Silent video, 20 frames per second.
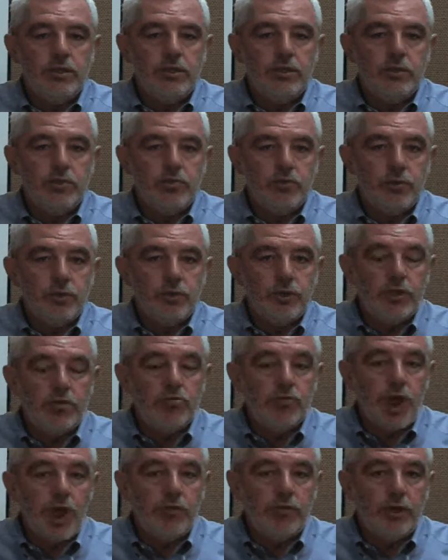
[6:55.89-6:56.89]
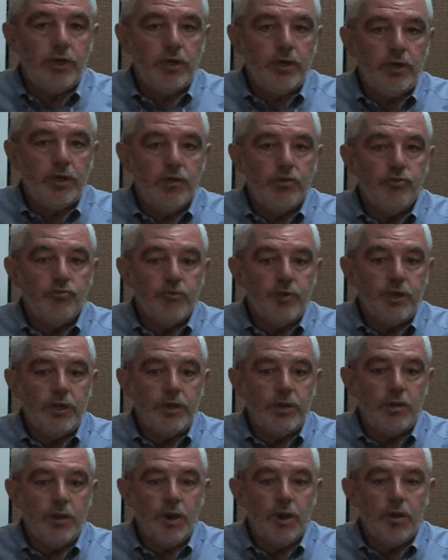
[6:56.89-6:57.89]
is really grounded in treaty
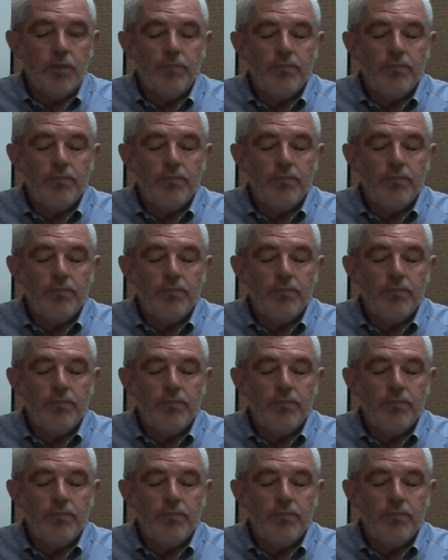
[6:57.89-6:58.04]
law.